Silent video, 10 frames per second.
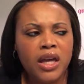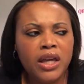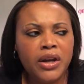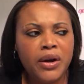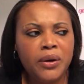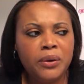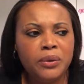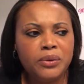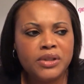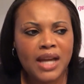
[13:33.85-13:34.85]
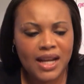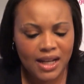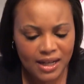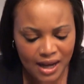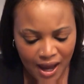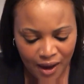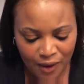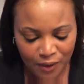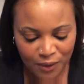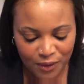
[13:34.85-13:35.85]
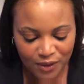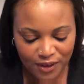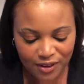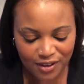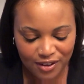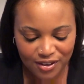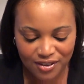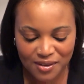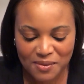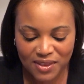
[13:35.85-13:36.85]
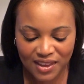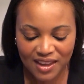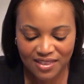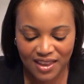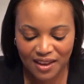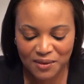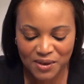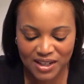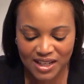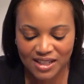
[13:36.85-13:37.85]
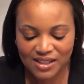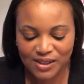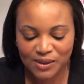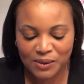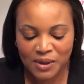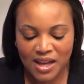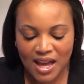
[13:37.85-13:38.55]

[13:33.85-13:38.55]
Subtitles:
You know, dating now, I think that we need to,